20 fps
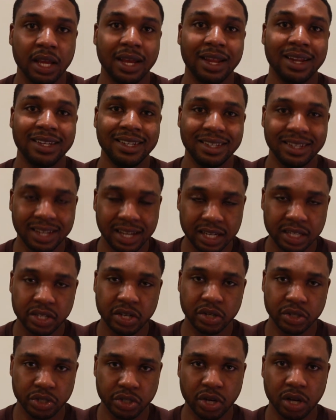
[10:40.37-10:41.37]
and learn
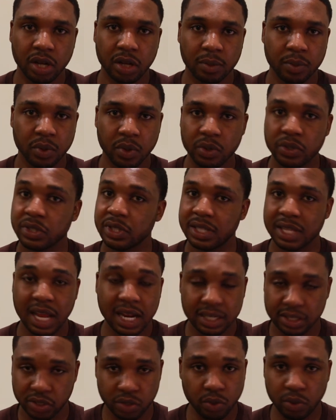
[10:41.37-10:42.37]
your job, because
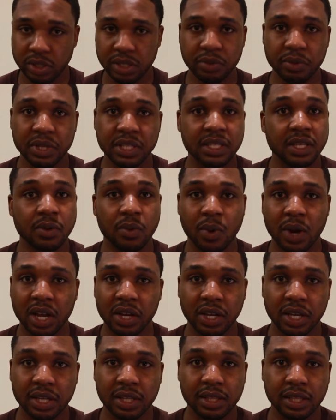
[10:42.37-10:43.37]
that is the only reason why
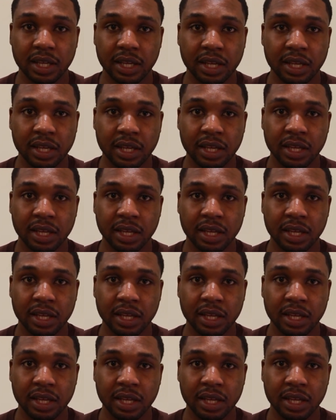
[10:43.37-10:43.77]
you're there.